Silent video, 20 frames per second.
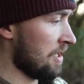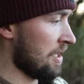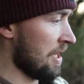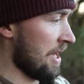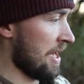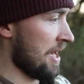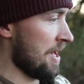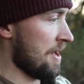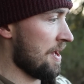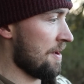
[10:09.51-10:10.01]

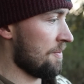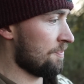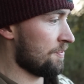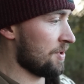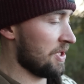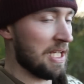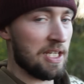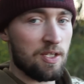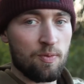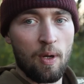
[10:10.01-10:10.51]

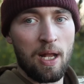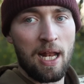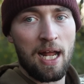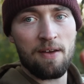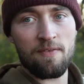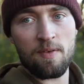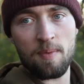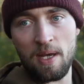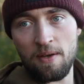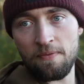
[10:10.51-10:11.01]
But this will
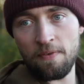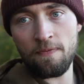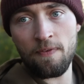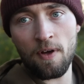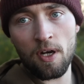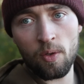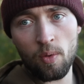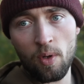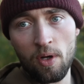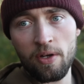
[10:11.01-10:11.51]
have a bit of a
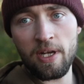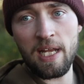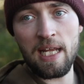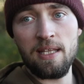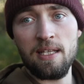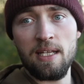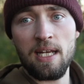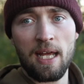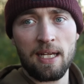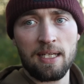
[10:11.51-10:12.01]
follow-on
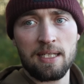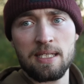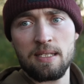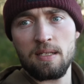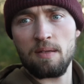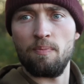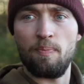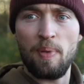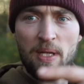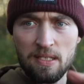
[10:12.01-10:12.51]
in the
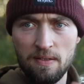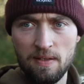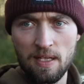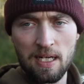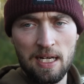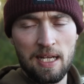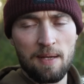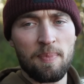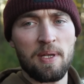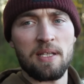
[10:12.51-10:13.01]
next bit of the
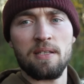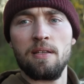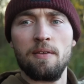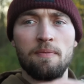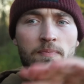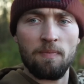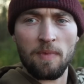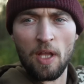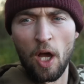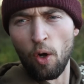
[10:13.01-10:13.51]
clip.
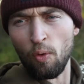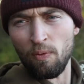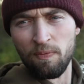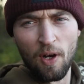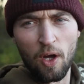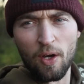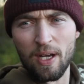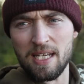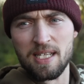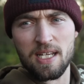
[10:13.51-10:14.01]
The whole
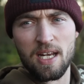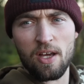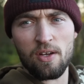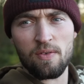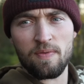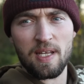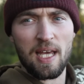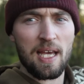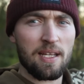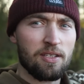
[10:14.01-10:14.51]
vlog isn't
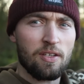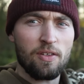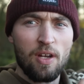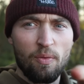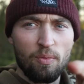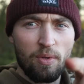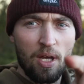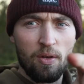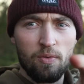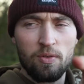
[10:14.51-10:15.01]
over yet, so
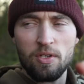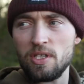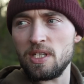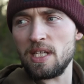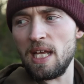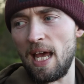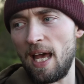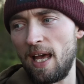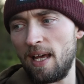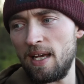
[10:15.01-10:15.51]
don't go
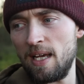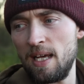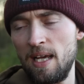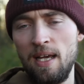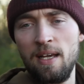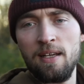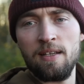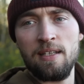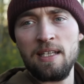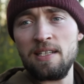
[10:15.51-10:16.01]
just yet.
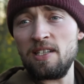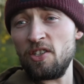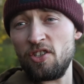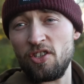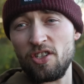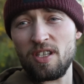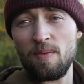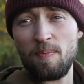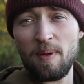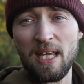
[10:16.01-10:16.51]
This is
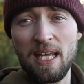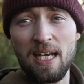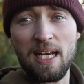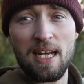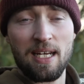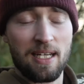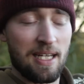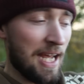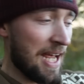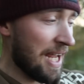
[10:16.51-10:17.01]
just the
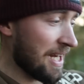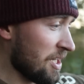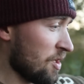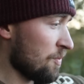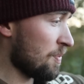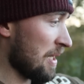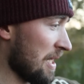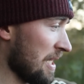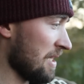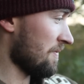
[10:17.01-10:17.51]
beginning. Can
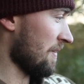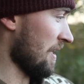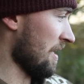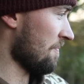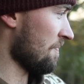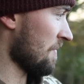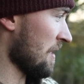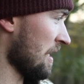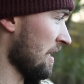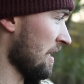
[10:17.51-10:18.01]
you believe it?